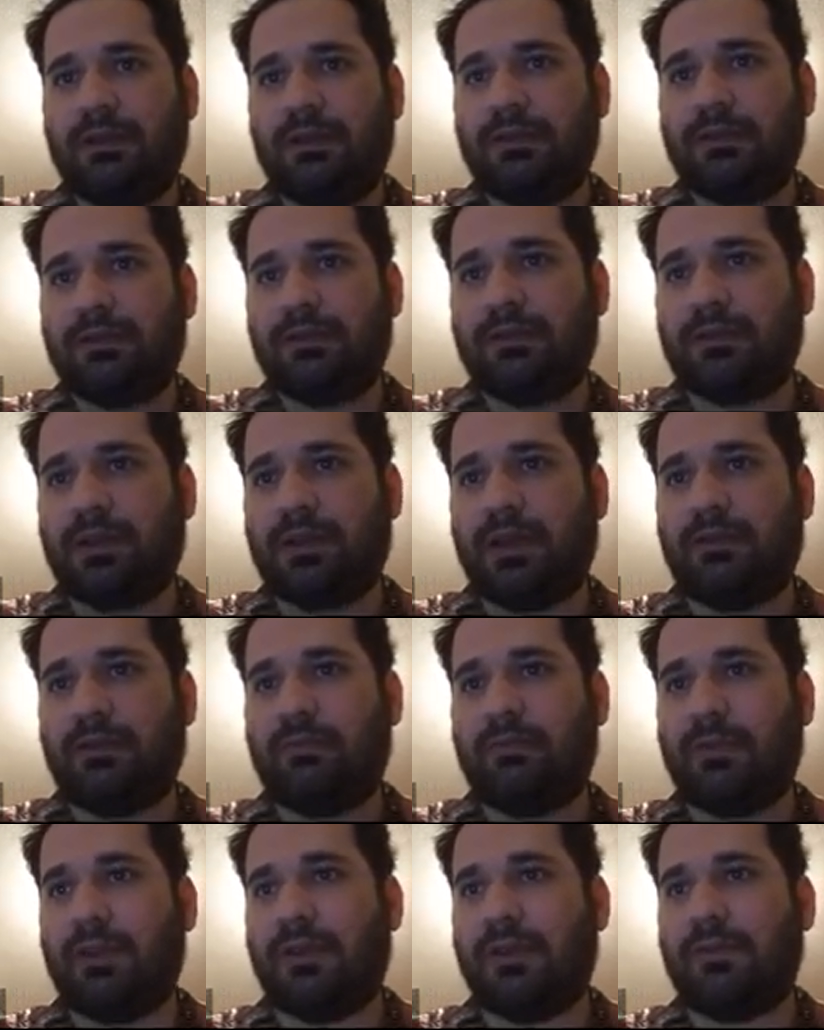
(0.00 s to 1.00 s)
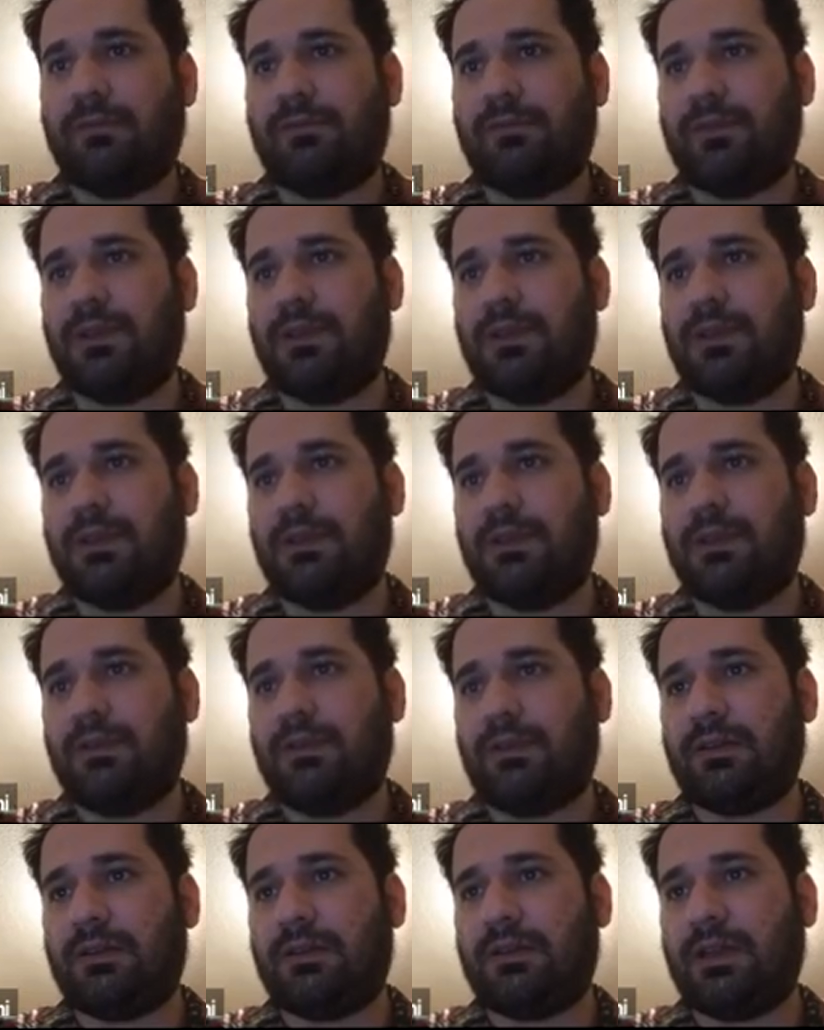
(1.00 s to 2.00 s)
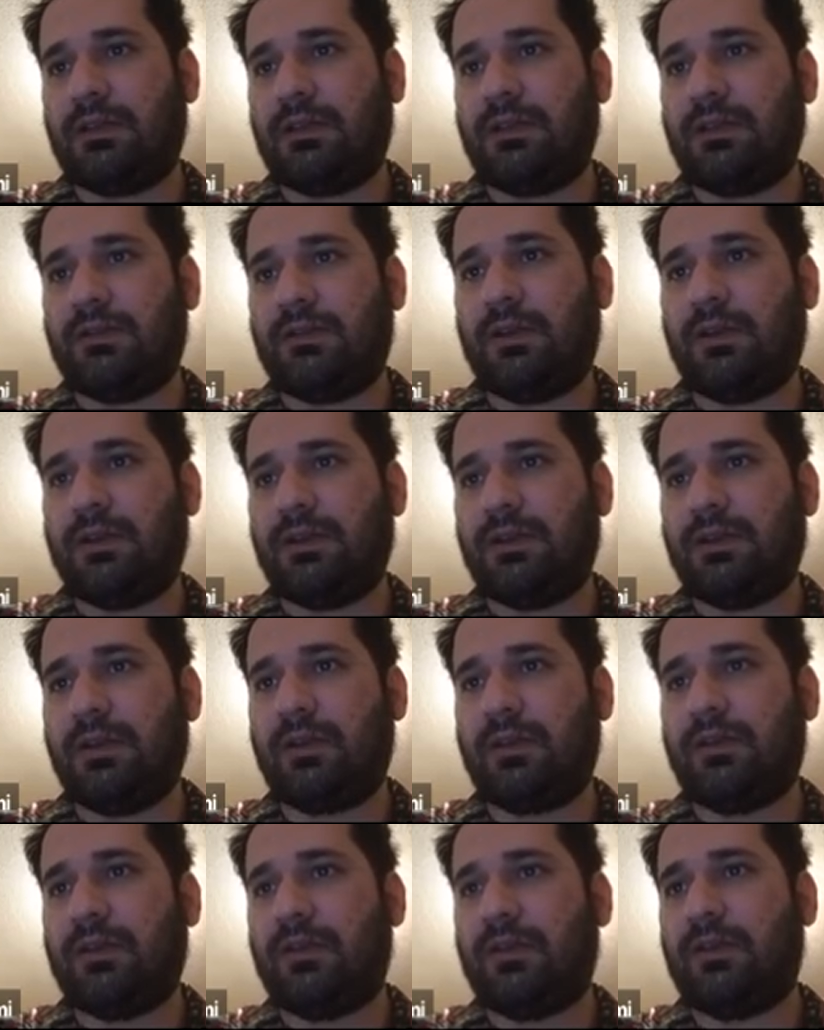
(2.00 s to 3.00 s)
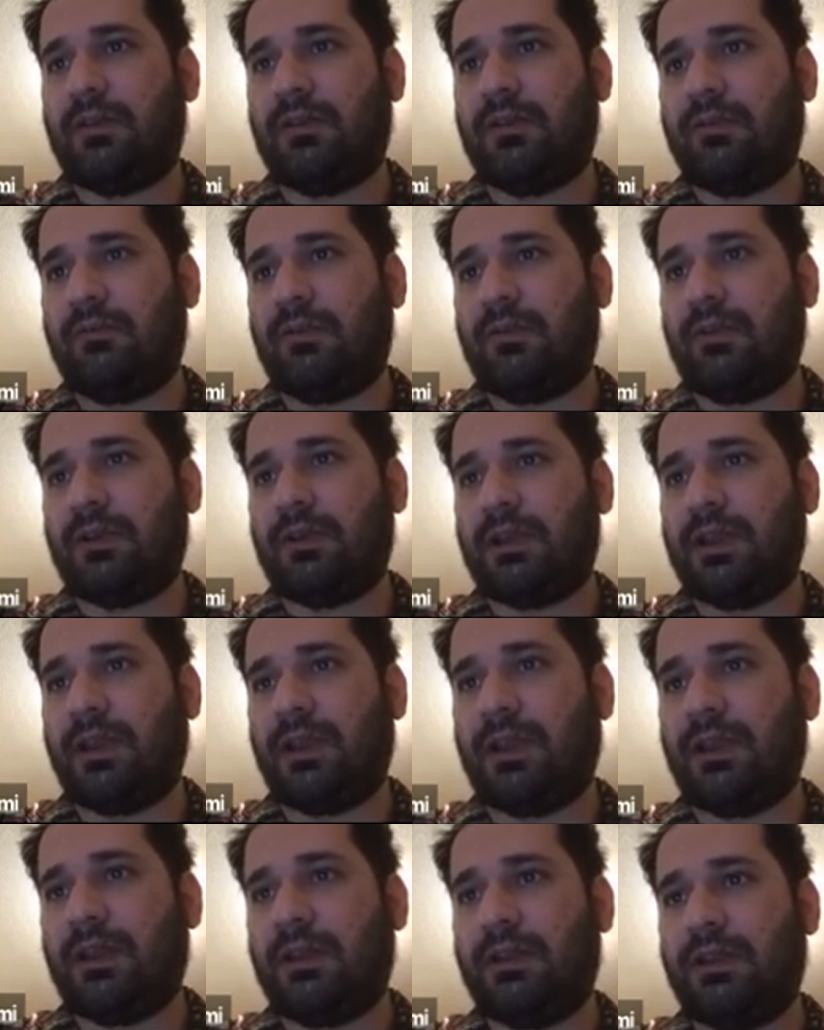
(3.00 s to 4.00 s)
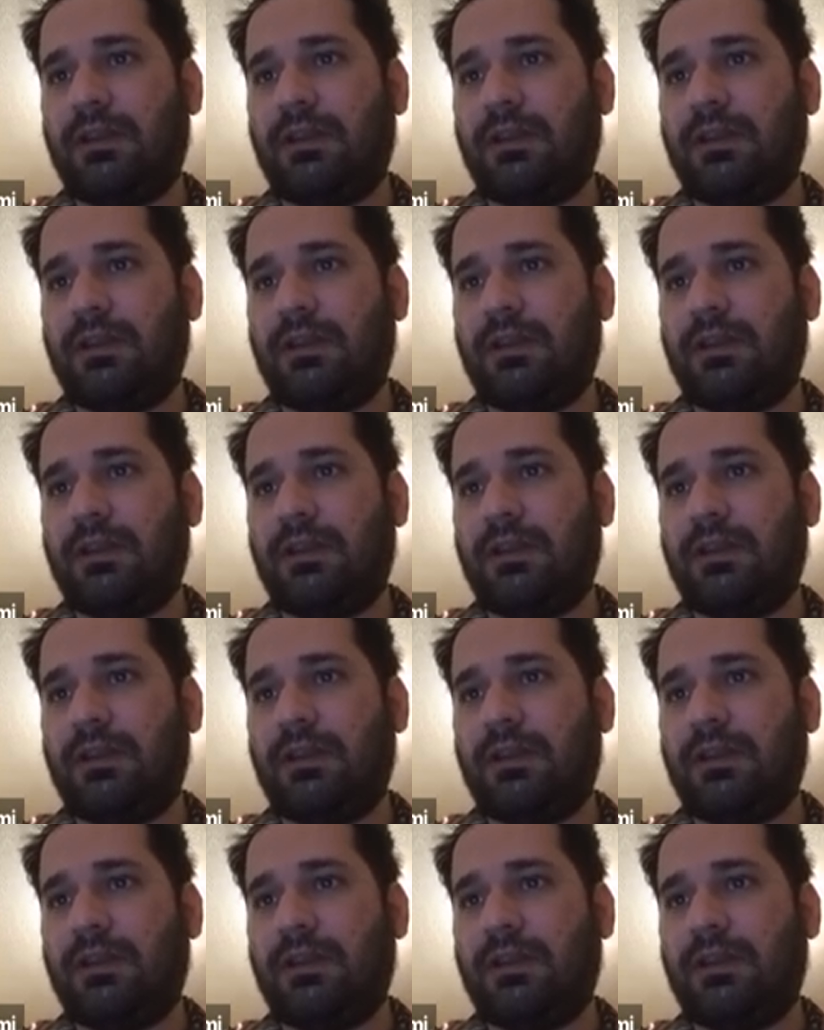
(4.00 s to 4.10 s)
So that's my FVD. I take the entire thing in system 1K,